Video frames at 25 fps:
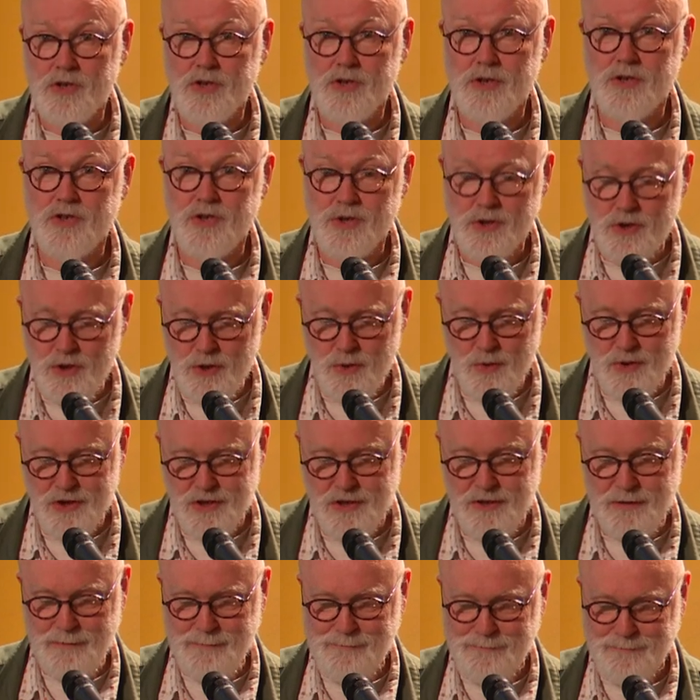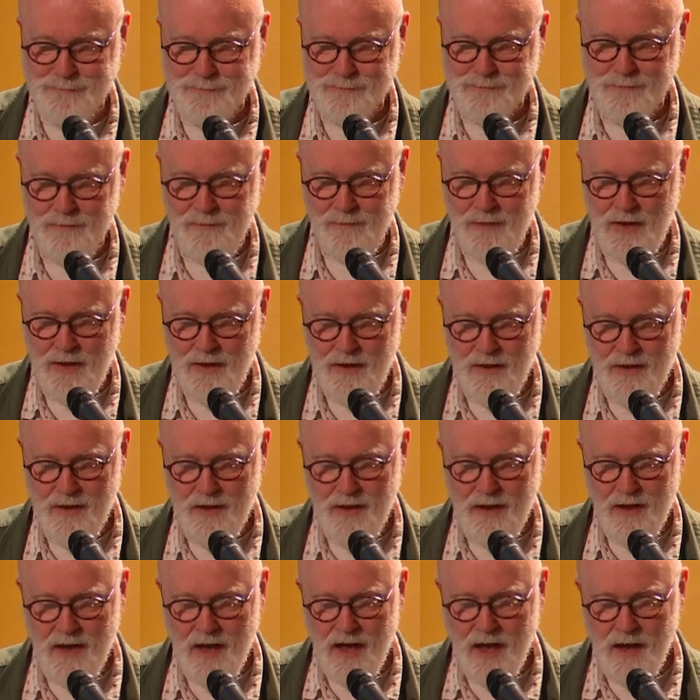seduced.
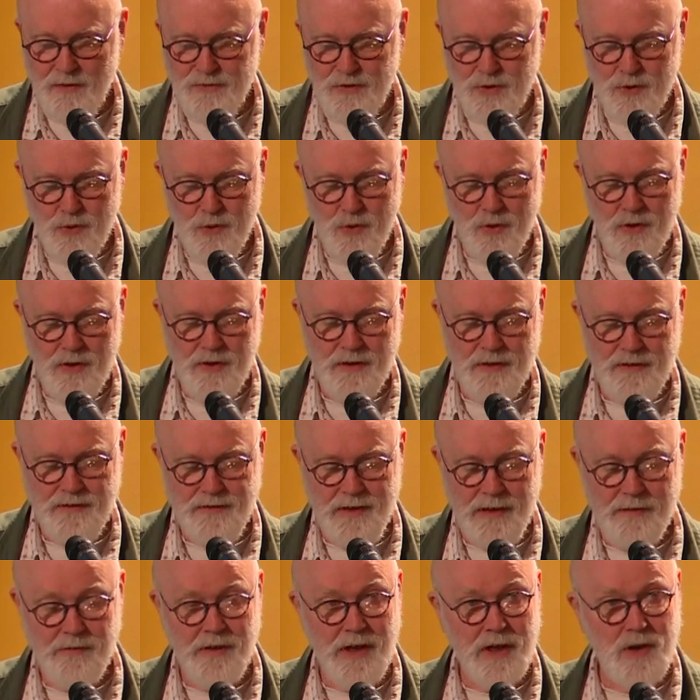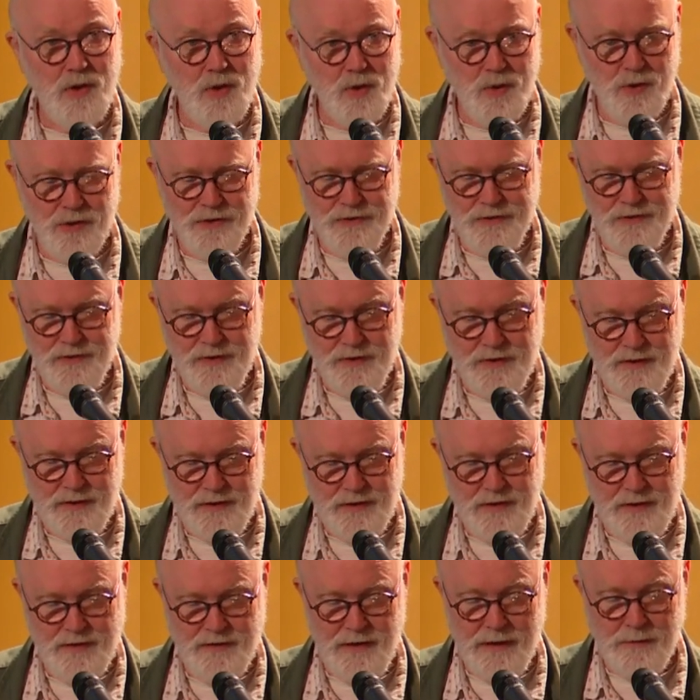After all, they
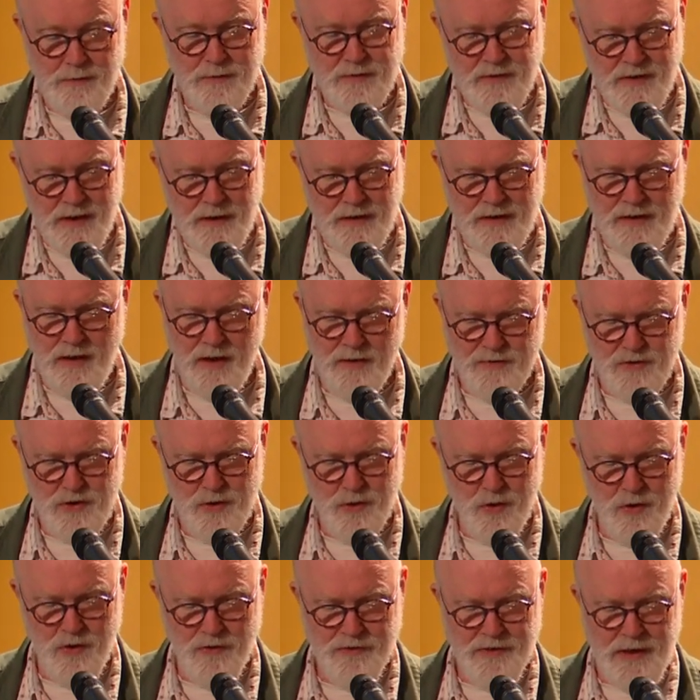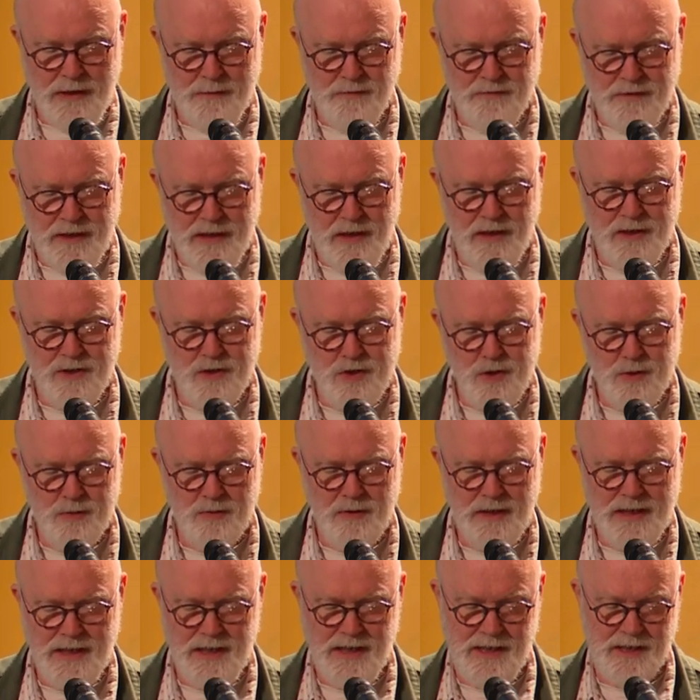really
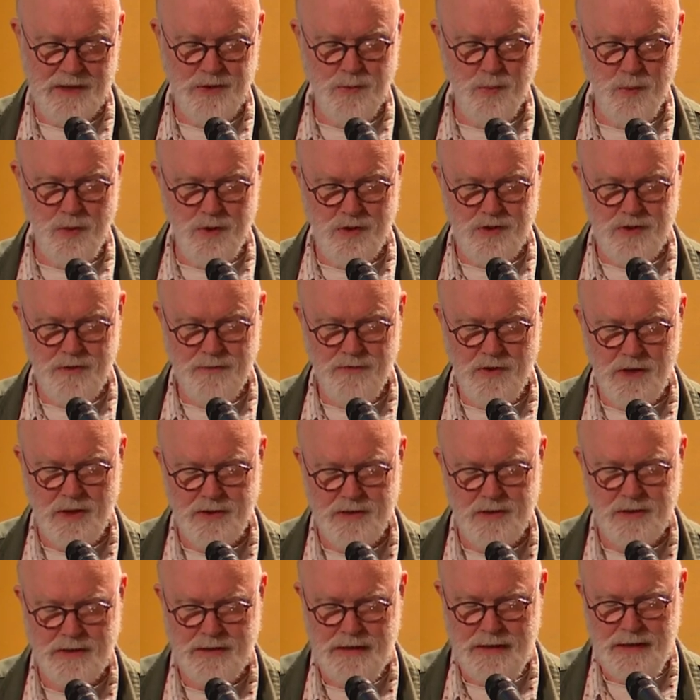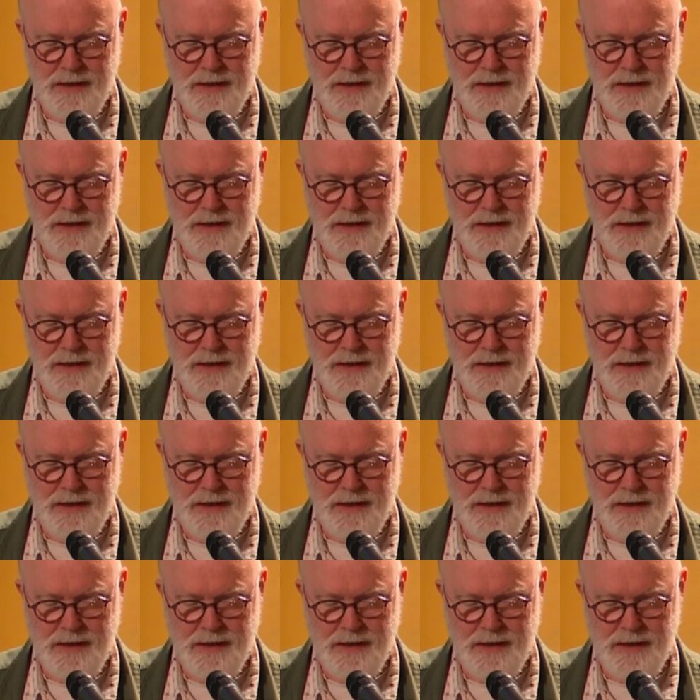do annex works of art,